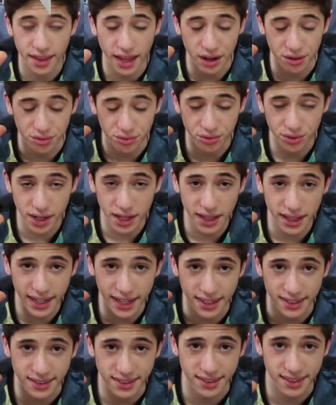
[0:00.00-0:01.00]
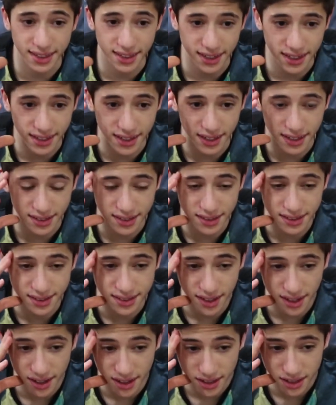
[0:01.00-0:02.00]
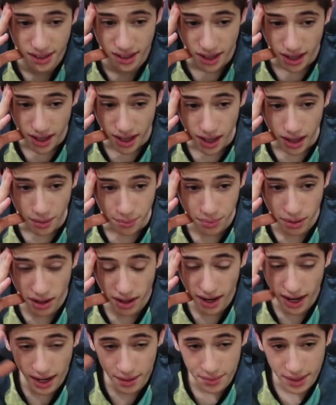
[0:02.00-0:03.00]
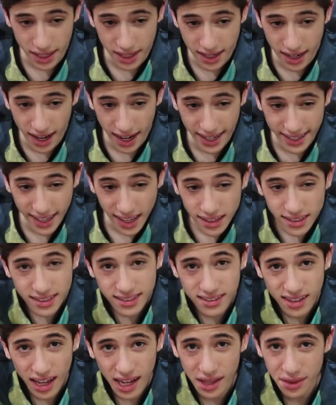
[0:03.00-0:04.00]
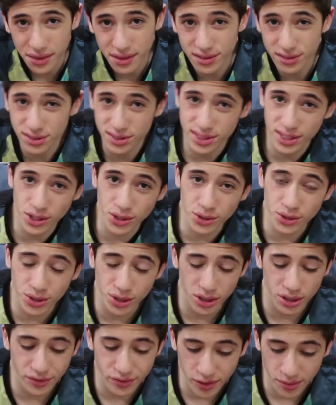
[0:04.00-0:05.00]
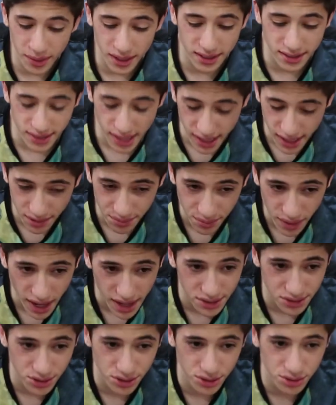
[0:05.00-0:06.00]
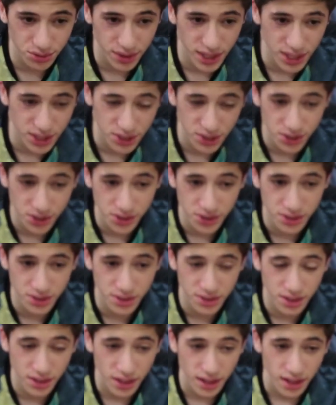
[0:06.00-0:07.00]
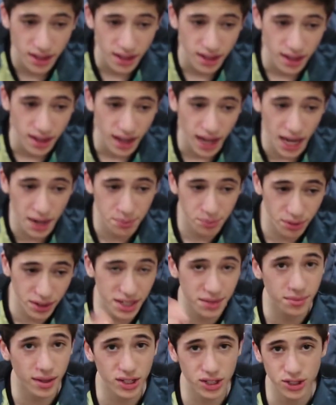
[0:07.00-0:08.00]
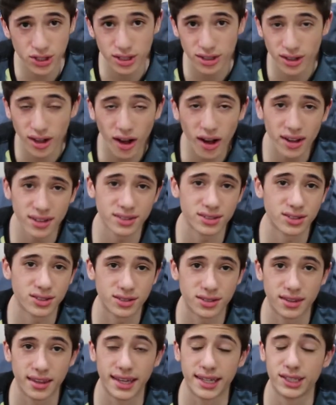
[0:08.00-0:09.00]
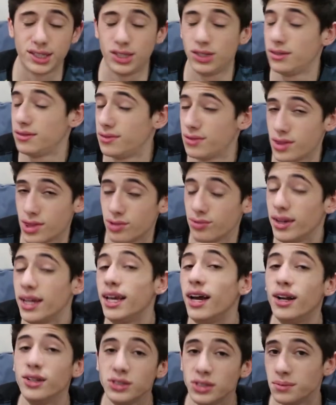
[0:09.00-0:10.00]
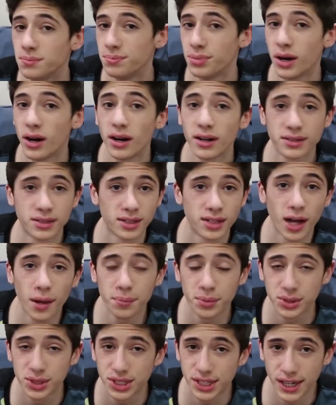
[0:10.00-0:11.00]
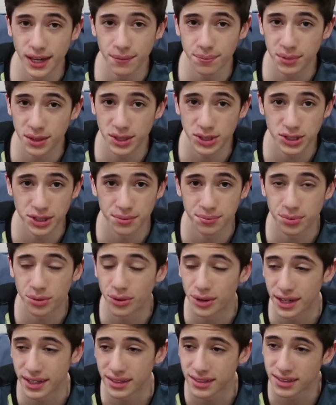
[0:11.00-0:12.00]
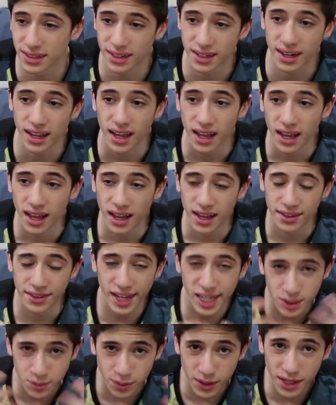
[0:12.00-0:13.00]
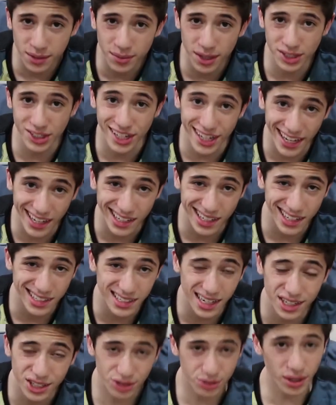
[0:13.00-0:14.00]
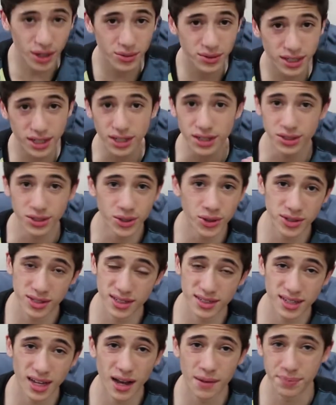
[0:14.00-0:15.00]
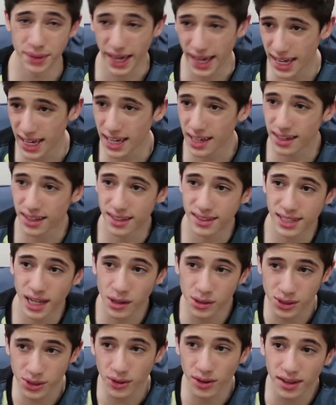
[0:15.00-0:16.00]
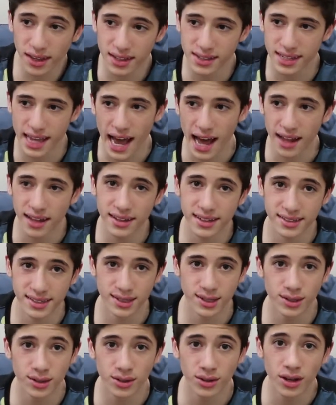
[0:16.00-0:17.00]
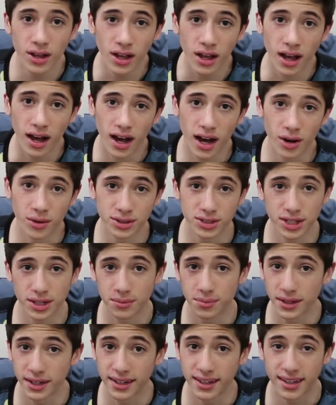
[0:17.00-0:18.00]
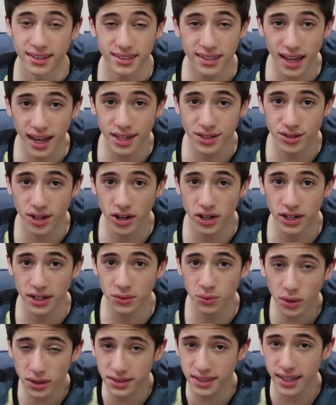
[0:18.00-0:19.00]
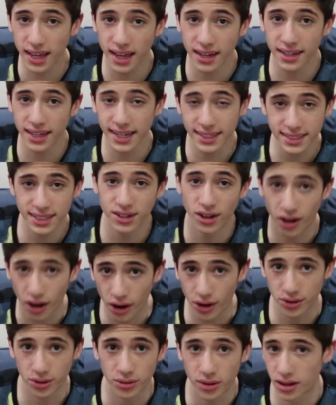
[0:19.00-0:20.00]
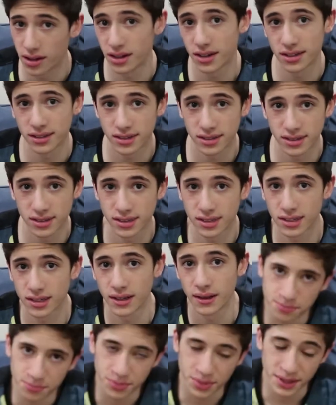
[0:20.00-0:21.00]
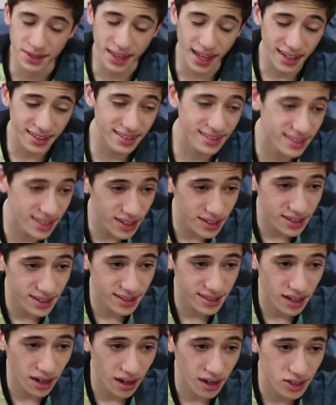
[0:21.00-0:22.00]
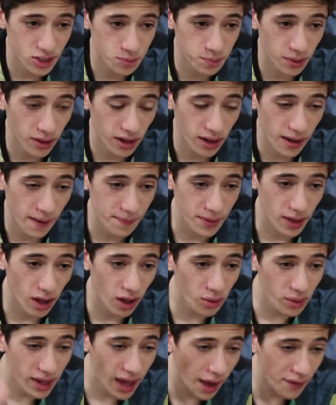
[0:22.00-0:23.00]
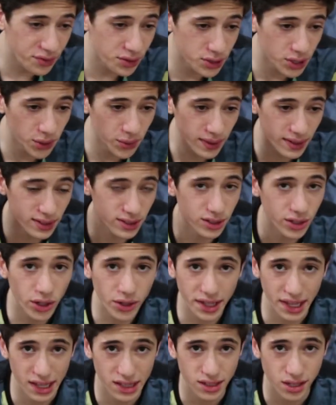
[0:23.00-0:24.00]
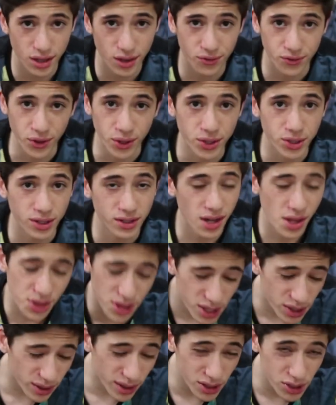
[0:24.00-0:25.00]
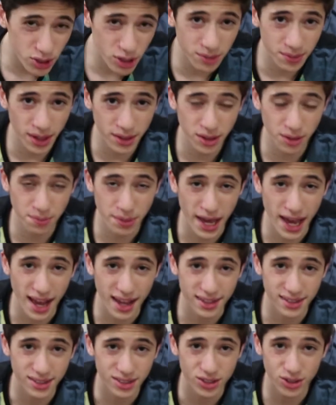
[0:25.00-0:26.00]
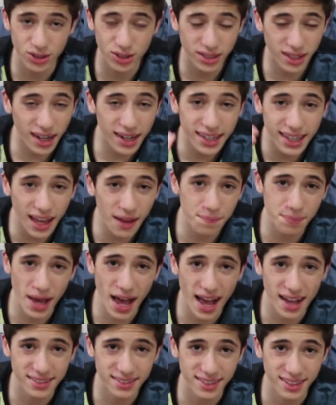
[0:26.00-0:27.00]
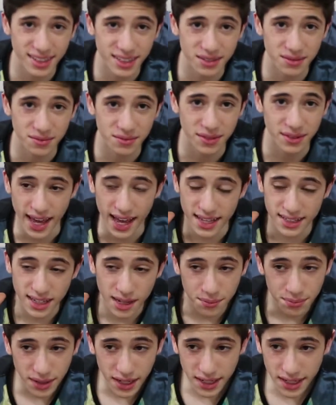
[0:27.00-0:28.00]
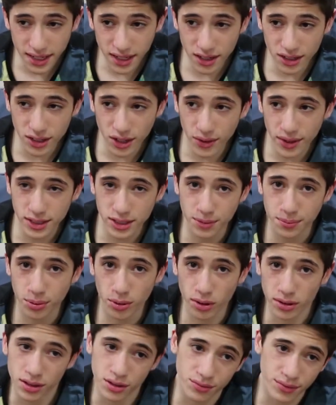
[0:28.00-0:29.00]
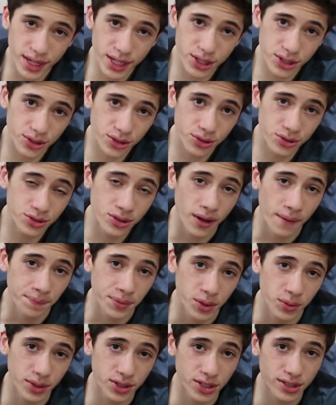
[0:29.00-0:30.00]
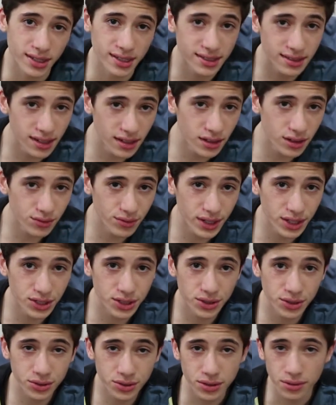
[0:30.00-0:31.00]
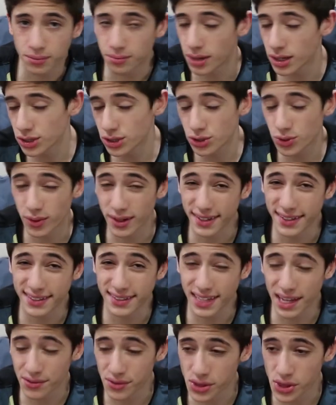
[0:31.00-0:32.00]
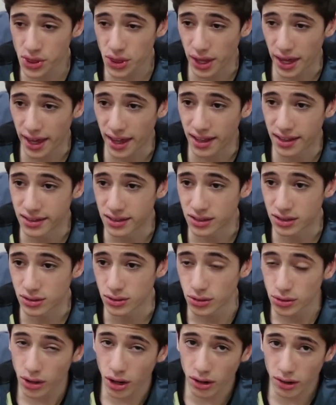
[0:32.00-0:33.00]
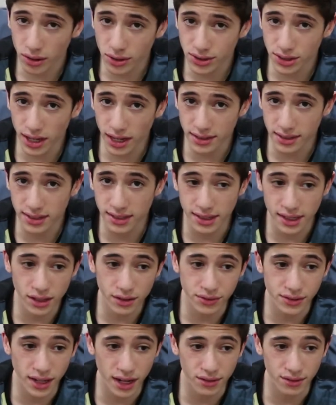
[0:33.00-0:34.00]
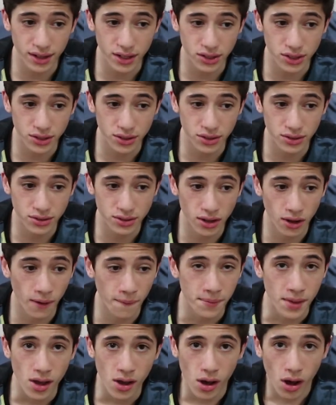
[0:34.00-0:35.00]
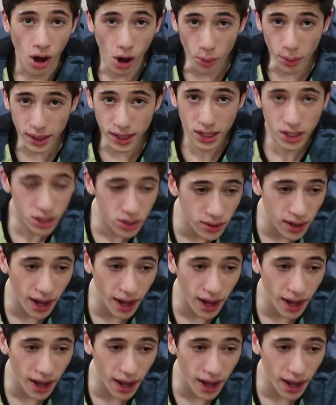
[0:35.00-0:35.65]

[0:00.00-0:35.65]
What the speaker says: that really did suck. But I mean, I guess 9th is still good for my second Masters Regionals. I pretty much lost like $300, a couple championship points, and that's pretty much it, because I knew I was going to lose in top 8, because I was going against Alex Hill, which I played against last round, and once again, it's an auto loss. But that still sucks, but all we have to do is look into the future. Nothing you can do about the past, you just gotta get past it. And I'm planning on going to Portland Regionals, which is a standard regionals, March 27th, and Lucario GX is legal for that regional, so all we can do